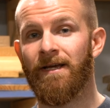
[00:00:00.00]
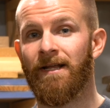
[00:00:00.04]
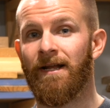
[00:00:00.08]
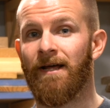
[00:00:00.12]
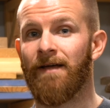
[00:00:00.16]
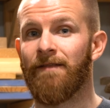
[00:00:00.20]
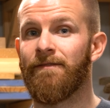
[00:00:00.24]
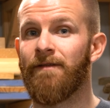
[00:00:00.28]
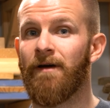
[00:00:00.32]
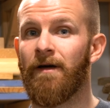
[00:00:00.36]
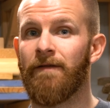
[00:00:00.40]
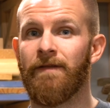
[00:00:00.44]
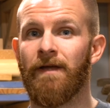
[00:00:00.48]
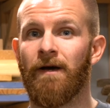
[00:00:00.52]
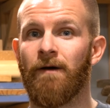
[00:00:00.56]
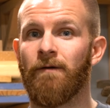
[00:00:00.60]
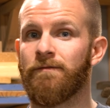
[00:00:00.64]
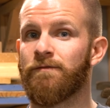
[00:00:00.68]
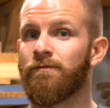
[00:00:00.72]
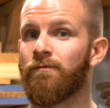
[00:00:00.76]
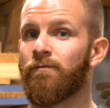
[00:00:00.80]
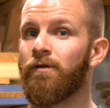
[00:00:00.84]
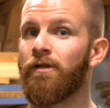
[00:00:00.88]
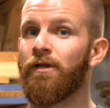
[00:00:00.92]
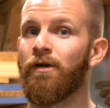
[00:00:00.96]
and I thought that
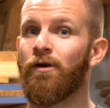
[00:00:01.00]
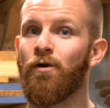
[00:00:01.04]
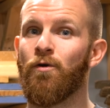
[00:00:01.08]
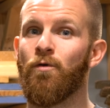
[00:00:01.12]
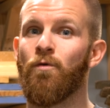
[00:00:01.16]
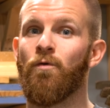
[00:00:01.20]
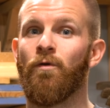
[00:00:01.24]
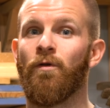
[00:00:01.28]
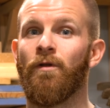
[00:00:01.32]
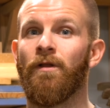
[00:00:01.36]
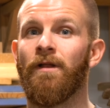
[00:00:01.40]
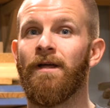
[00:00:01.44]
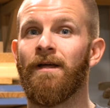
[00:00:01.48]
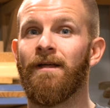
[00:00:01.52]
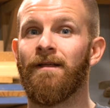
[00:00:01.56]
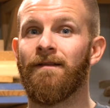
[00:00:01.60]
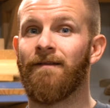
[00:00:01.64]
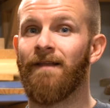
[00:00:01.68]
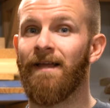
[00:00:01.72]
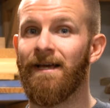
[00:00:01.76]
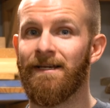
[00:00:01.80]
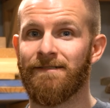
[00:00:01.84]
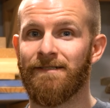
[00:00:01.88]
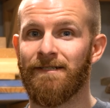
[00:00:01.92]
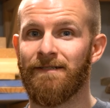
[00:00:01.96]
was a really cool
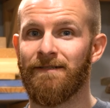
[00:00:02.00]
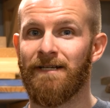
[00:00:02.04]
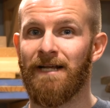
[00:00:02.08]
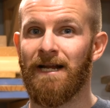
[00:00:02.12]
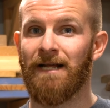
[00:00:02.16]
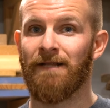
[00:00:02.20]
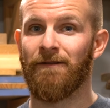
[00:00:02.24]
lesson that I